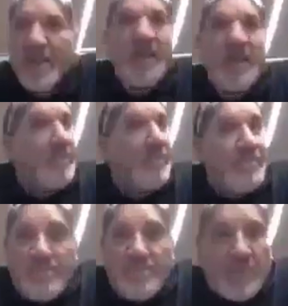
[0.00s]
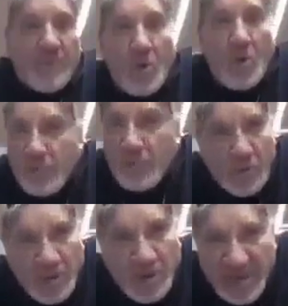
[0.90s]
it up.
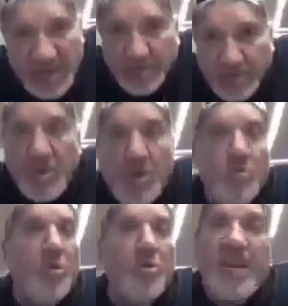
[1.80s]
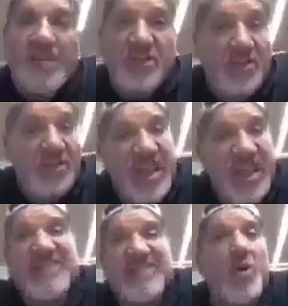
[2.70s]
Those museums, those
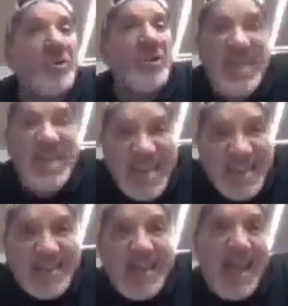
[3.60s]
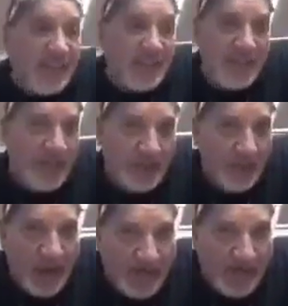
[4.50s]
locations, they don't need
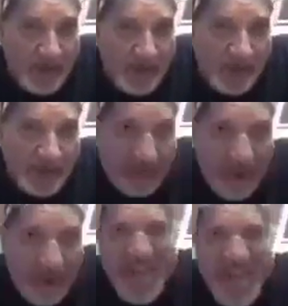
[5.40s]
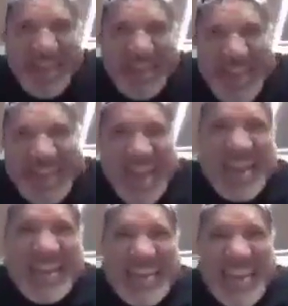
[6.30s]
actually to have people anymore. They
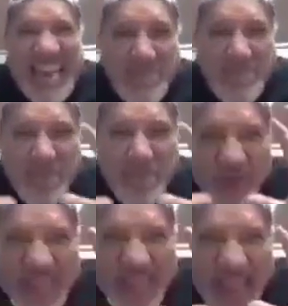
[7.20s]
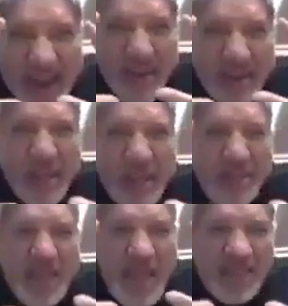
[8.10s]
can keep their
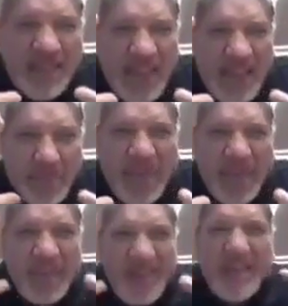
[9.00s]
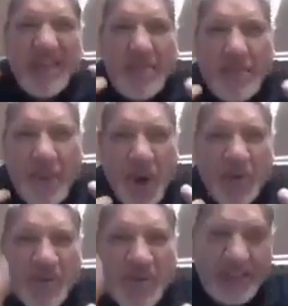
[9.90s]
things in the
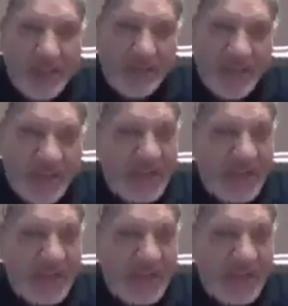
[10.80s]
perfect